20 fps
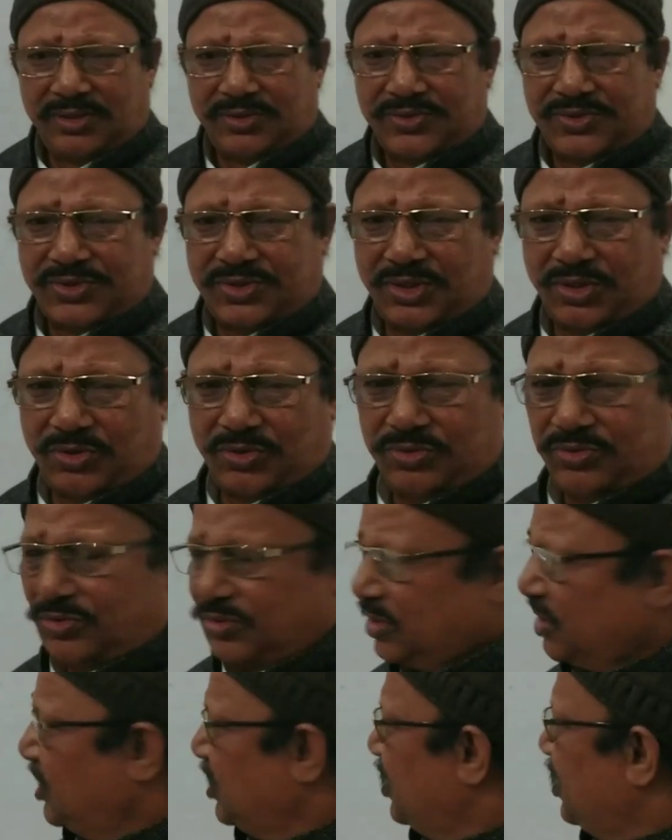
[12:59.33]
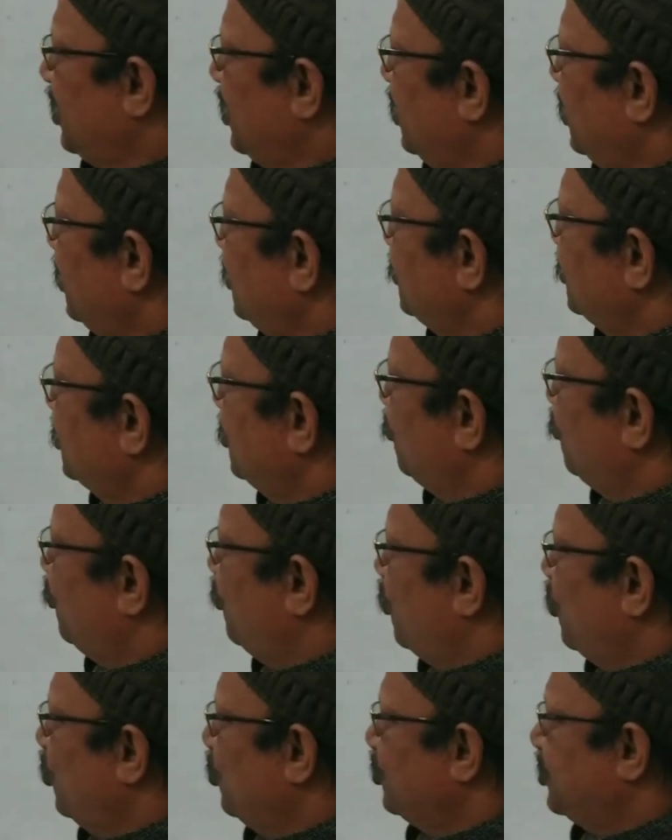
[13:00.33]
so here is the
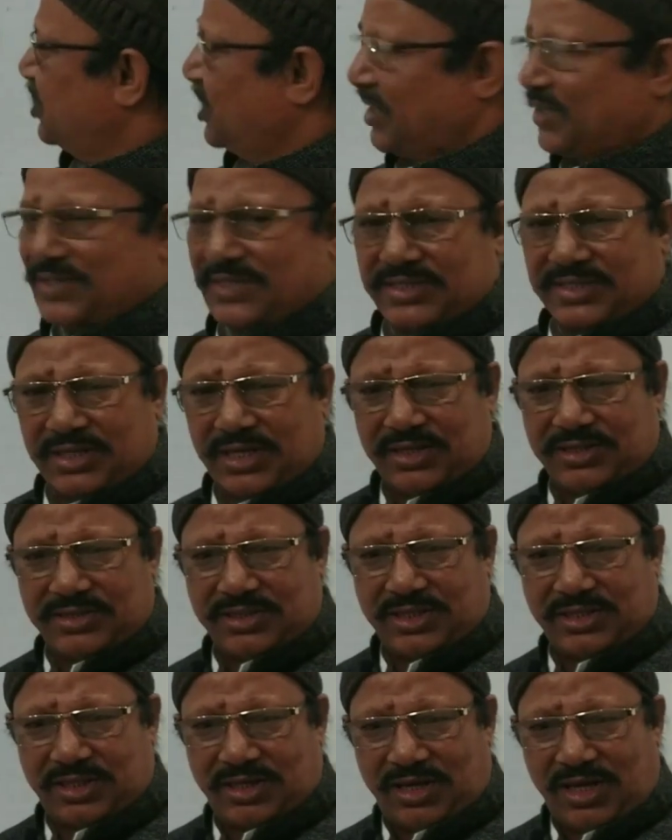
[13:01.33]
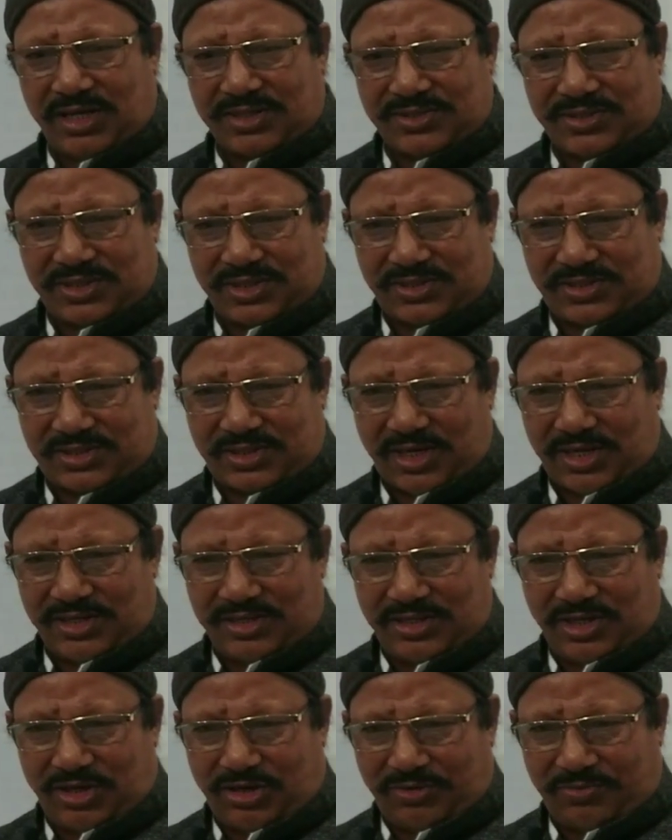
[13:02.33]
fourth stanza, the last
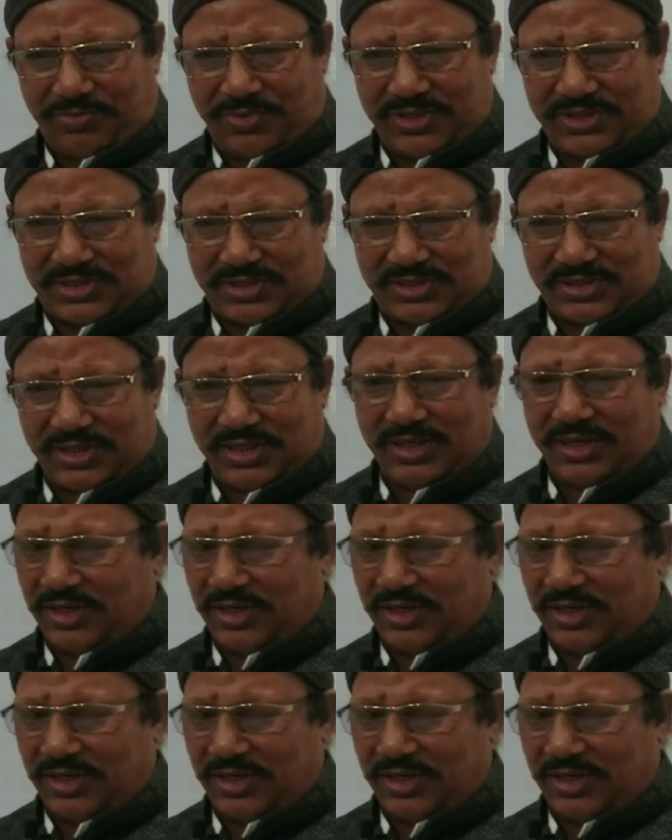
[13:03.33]
stanza of this